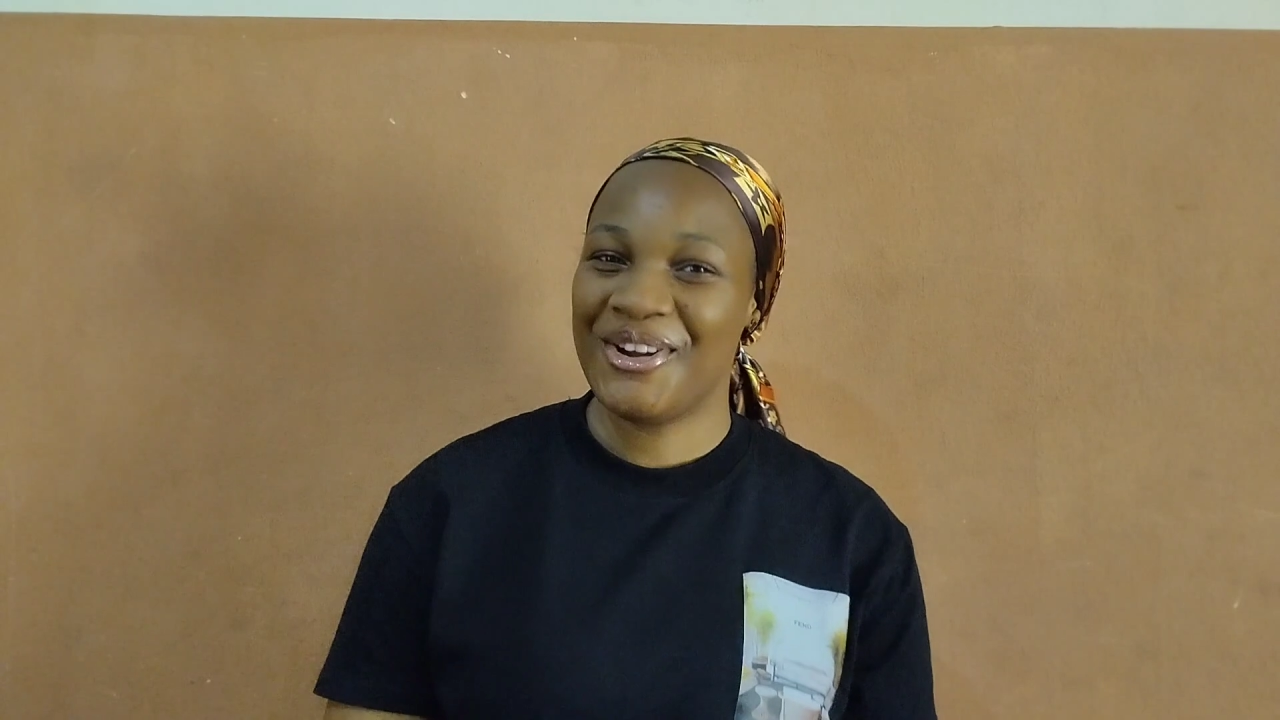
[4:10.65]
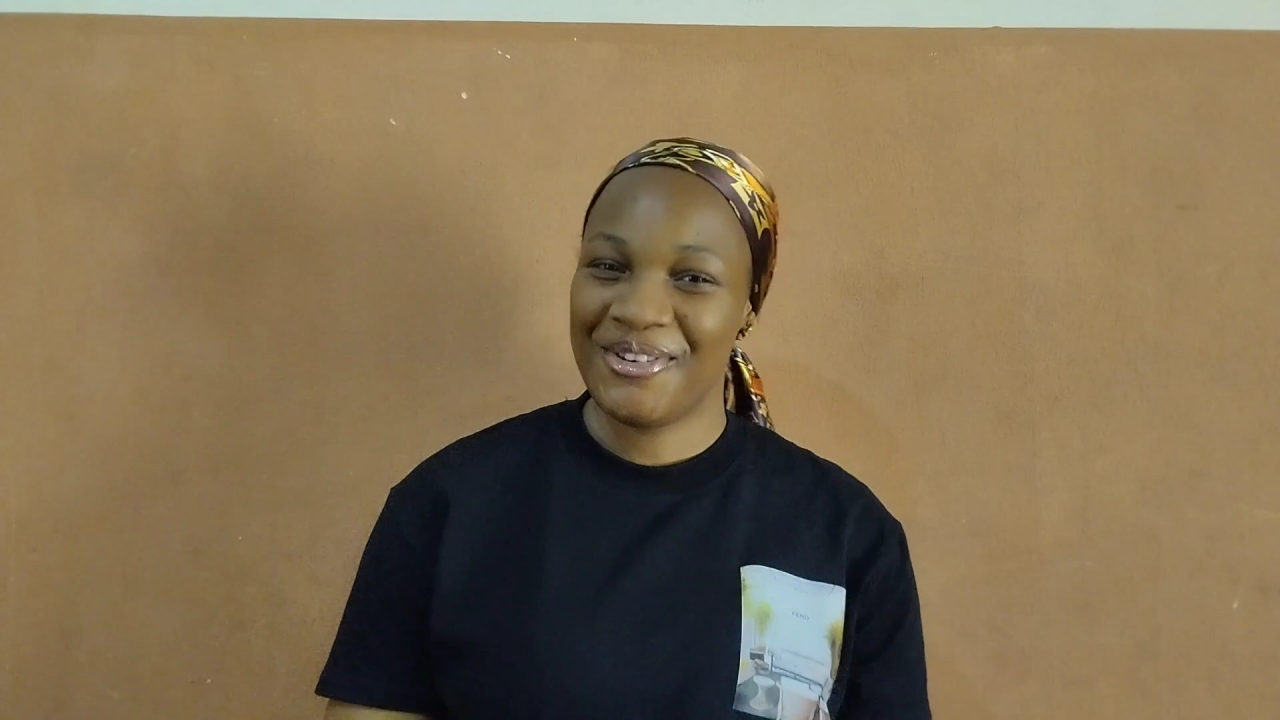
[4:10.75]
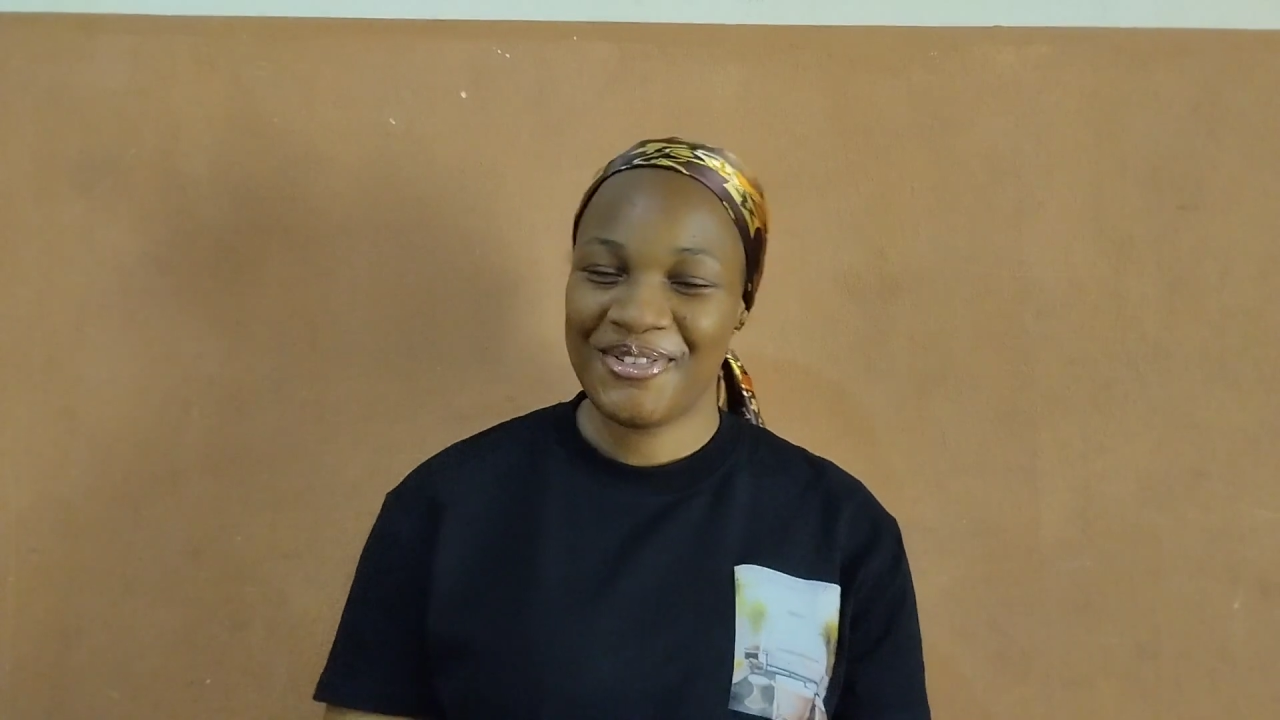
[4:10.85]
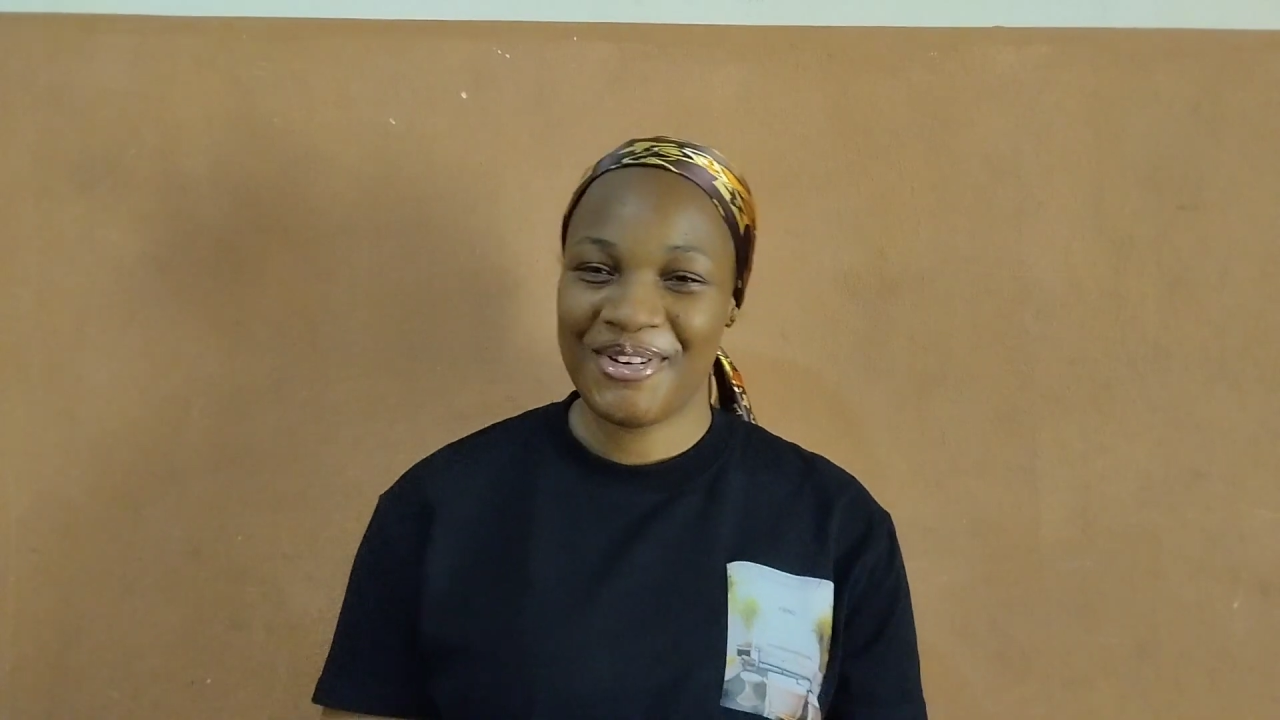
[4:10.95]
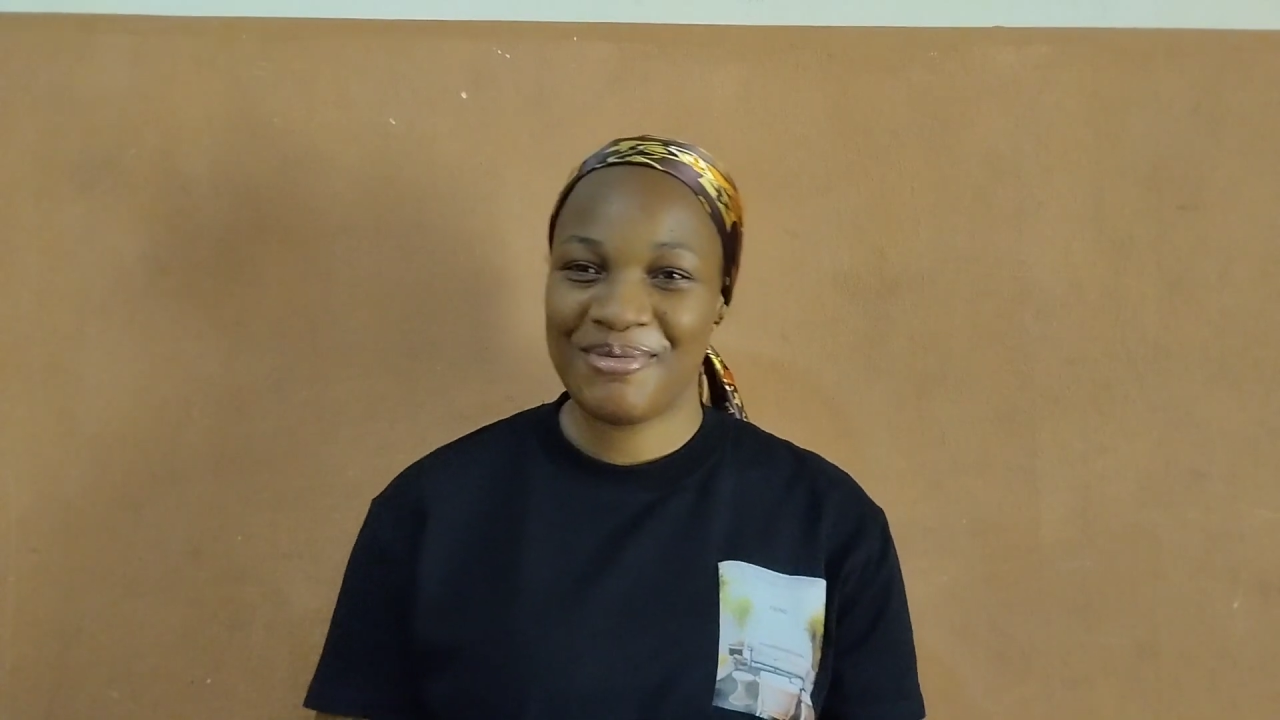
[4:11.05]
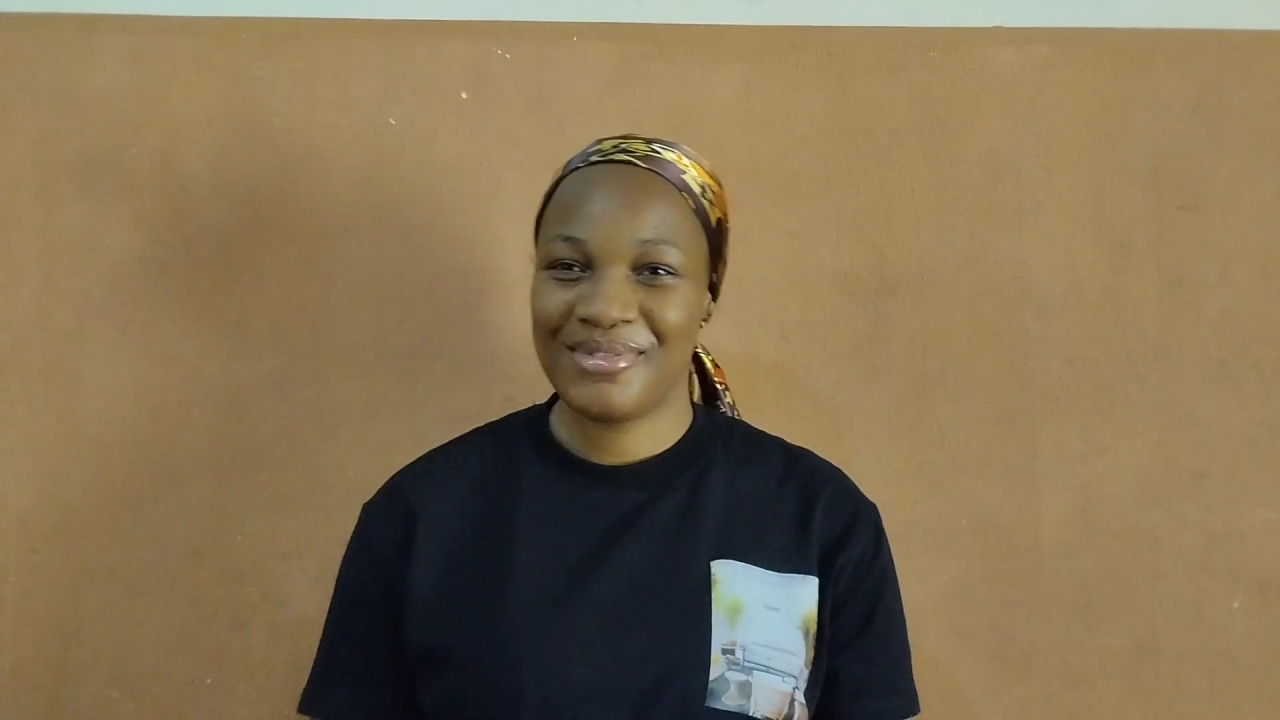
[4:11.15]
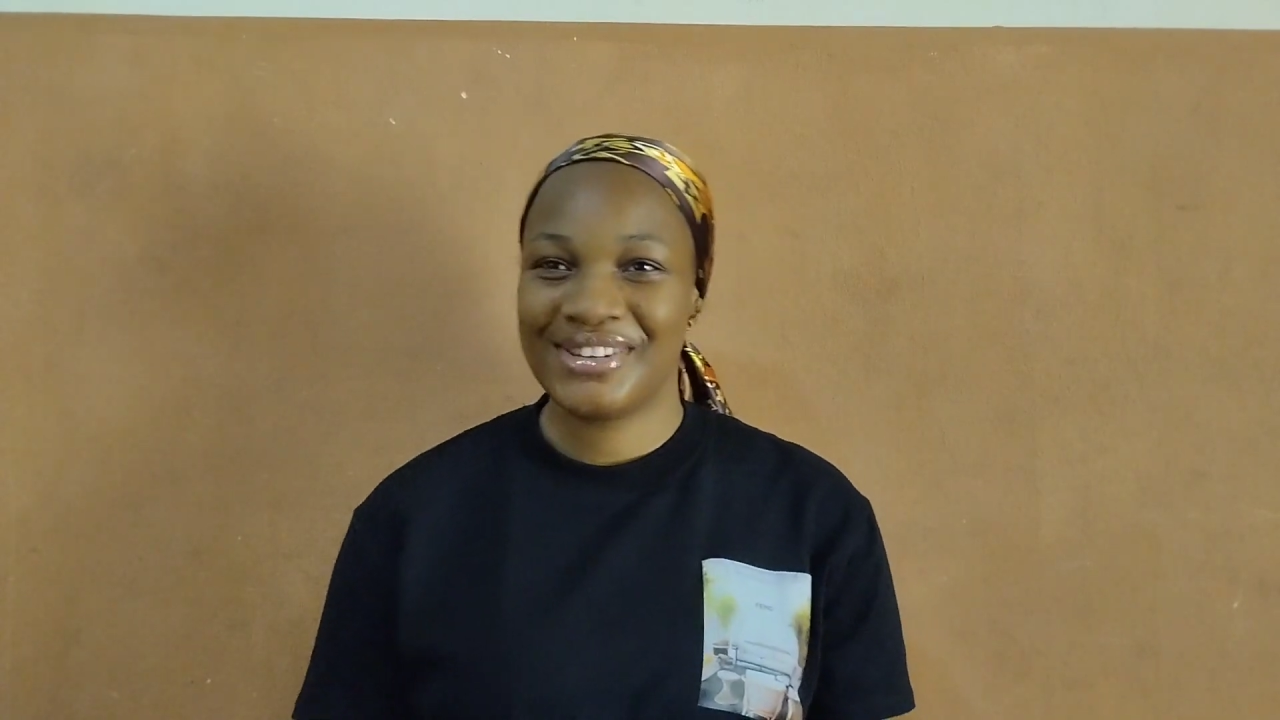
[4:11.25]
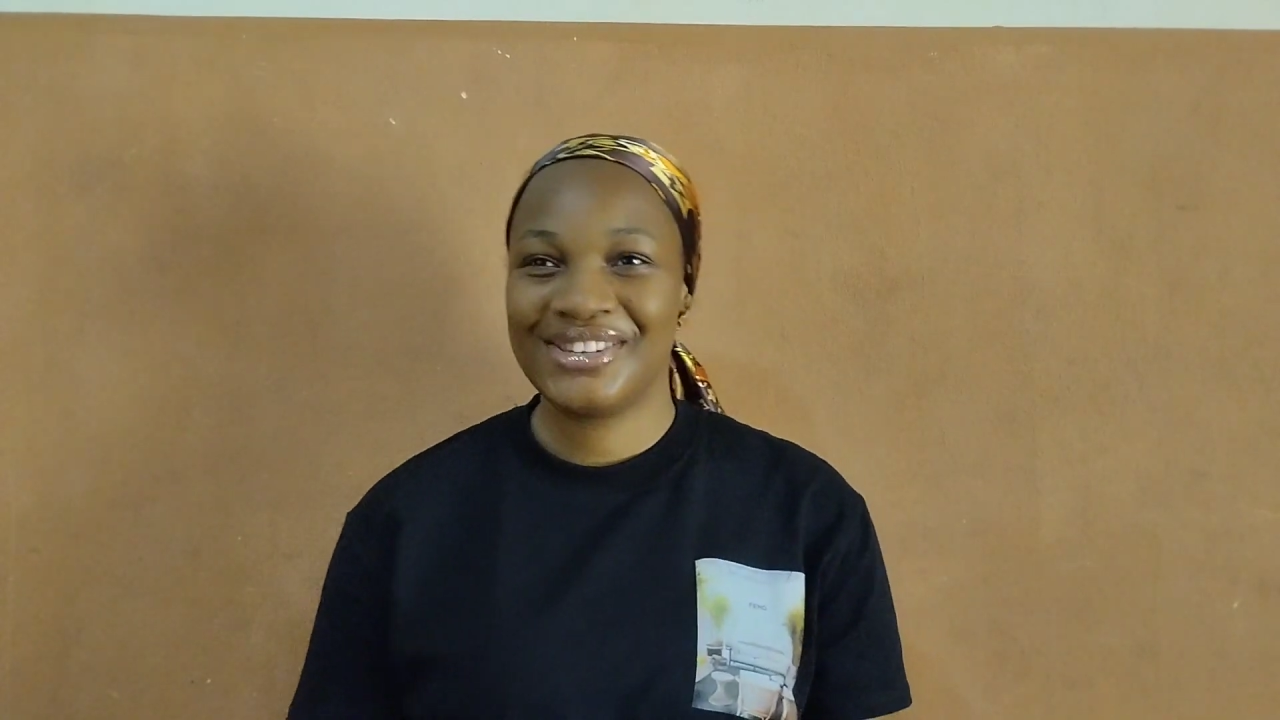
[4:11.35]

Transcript: of February.